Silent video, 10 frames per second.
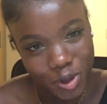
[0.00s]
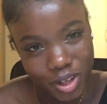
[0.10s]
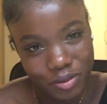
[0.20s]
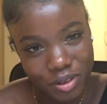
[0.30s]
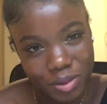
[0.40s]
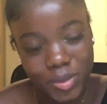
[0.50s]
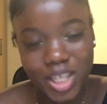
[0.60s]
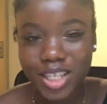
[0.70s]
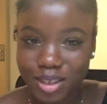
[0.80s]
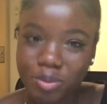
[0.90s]
effort.
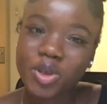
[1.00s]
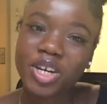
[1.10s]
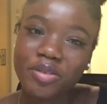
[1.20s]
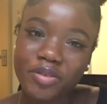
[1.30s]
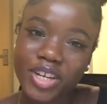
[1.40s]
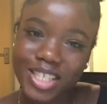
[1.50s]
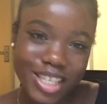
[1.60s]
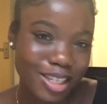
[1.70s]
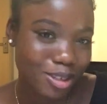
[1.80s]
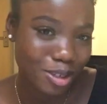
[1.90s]
Please put your effort. You need
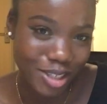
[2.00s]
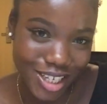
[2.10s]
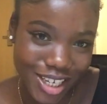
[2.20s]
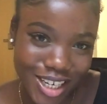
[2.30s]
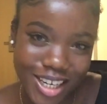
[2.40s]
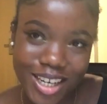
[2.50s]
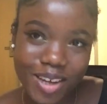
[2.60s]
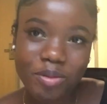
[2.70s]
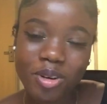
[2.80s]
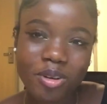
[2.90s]
to get into uni
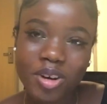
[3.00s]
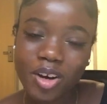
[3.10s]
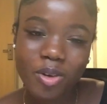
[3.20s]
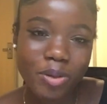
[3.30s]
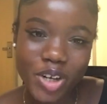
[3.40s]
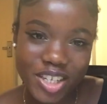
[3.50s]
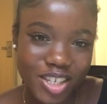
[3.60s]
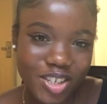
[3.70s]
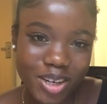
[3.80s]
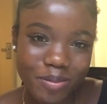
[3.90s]
or
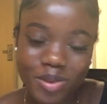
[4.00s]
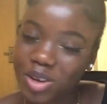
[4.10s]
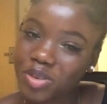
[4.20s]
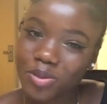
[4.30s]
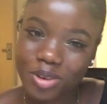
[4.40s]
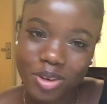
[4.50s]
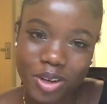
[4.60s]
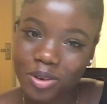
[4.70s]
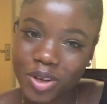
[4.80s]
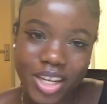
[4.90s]
apprenticeships or whatever you want
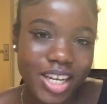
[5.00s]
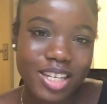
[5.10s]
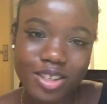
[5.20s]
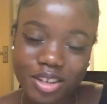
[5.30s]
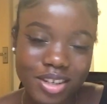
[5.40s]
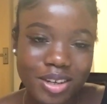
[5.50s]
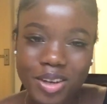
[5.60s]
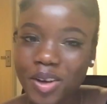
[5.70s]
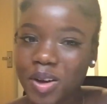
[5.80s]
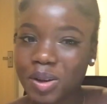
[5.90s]
to get into.
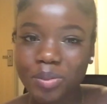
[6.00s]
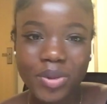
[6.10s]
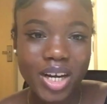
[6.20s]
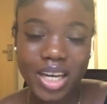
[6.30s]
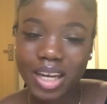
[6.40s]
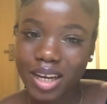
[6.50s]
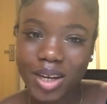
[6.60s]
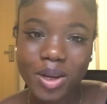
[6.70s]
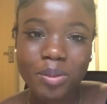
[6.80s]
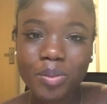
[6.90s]
But yeah,
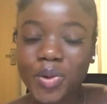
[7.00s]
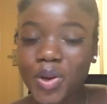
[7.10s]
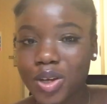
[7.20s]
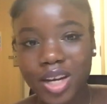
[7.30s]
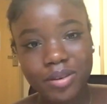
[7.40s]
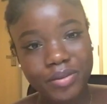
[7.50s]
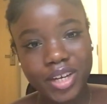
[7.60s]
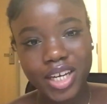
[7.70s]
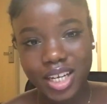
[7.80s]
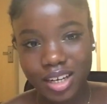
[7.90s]
put your
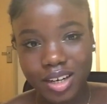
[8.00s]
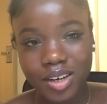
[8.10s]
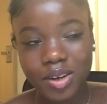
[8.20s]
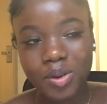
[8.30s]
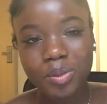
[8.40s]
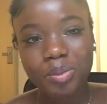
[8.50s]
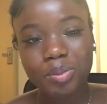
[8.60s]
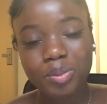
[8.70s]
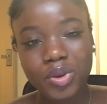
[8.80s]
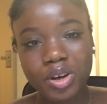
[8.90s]
effort in,
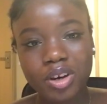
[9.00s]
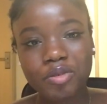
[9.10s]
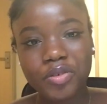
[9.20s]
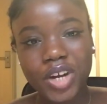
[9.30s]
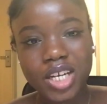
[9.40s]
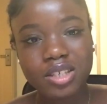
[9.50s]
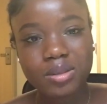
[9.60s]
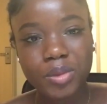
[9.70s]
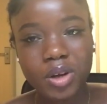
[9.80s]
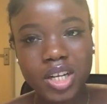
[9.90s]
but revise
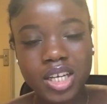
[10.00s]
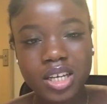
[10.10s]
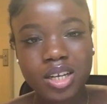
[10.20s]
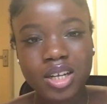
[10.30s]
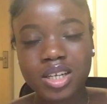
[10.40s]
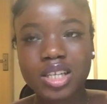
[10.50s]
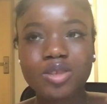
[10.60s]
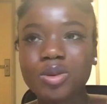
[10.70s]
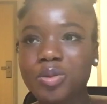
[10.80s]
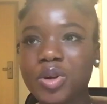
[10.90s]
smartly.
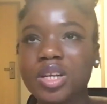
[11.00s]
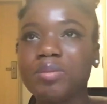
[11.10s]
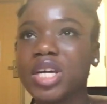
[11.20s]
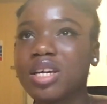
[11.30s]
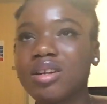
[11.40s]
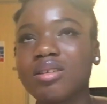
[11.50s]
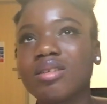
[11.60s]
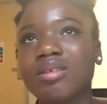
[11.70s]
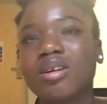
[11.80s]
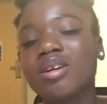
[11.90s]
There's no point in making